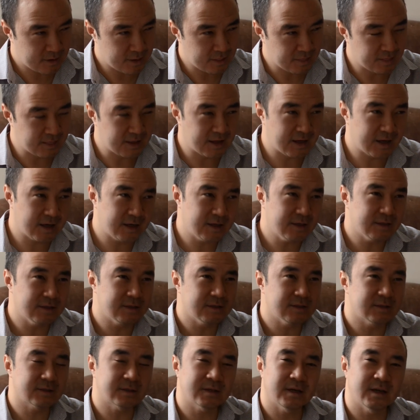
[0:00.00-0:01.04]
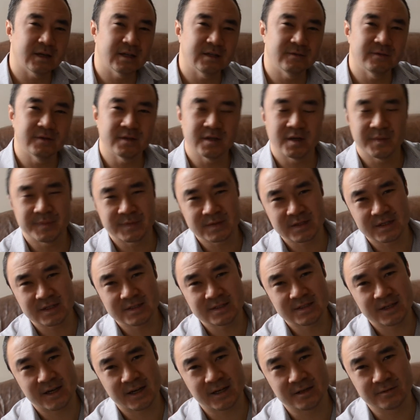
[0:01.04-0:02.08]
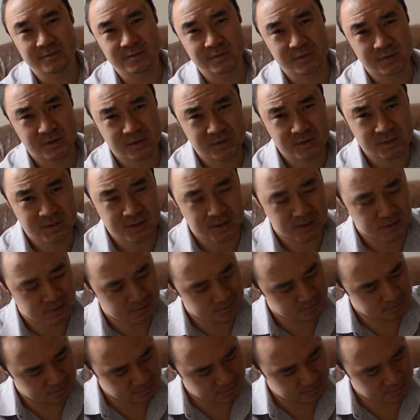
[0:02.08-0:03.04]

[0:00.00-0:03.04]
La is kind of an upside down so.